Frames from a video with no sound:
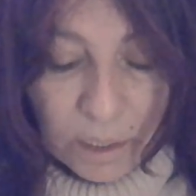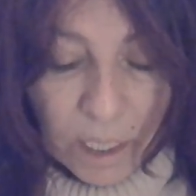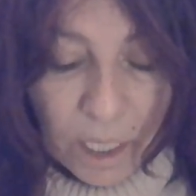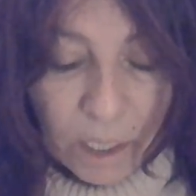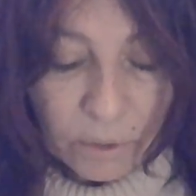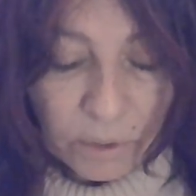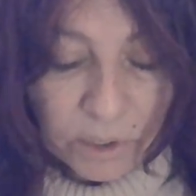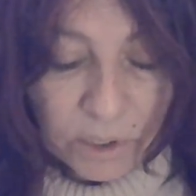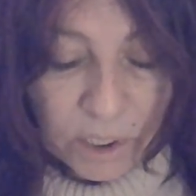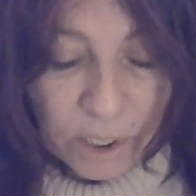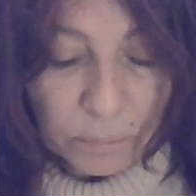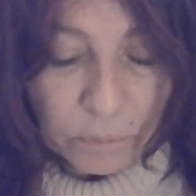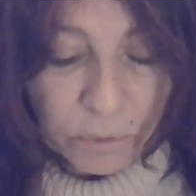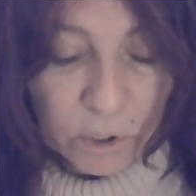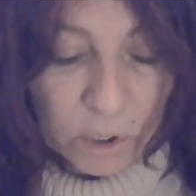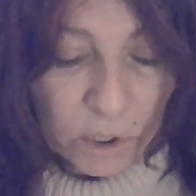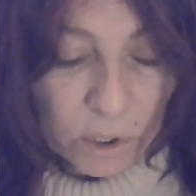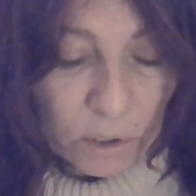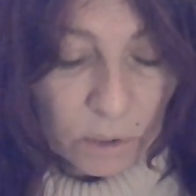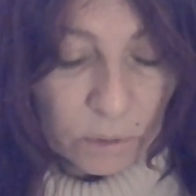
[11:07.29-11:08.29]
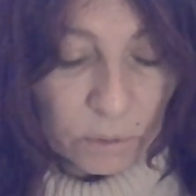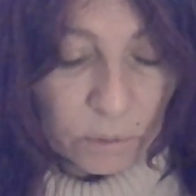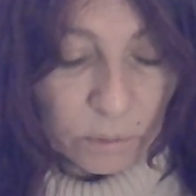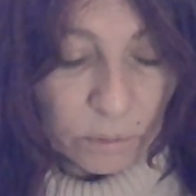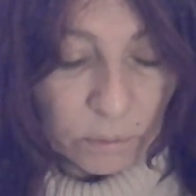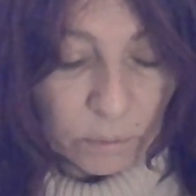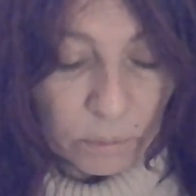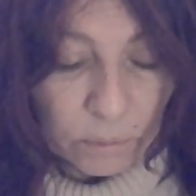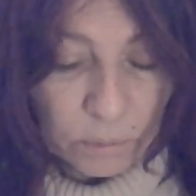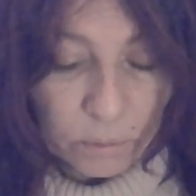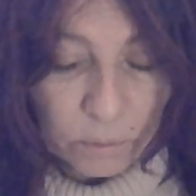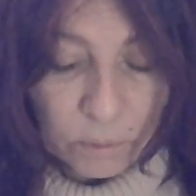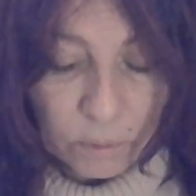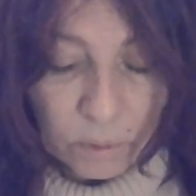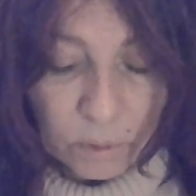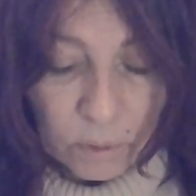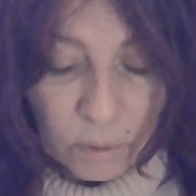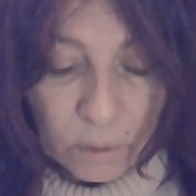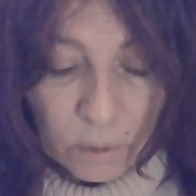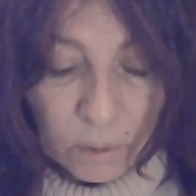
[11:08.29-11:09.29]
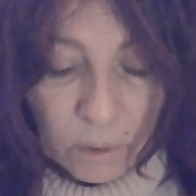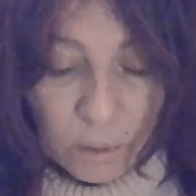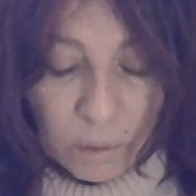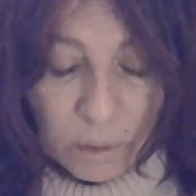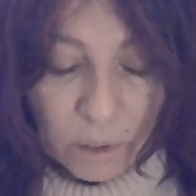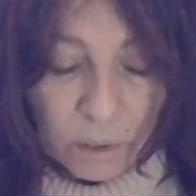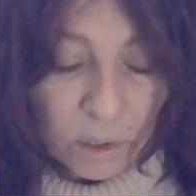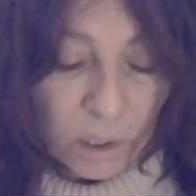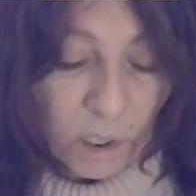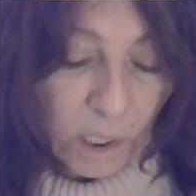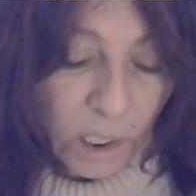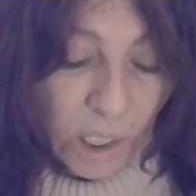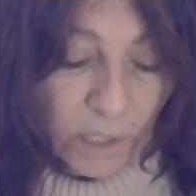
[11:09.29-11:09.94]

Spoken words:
Now it's up to you. They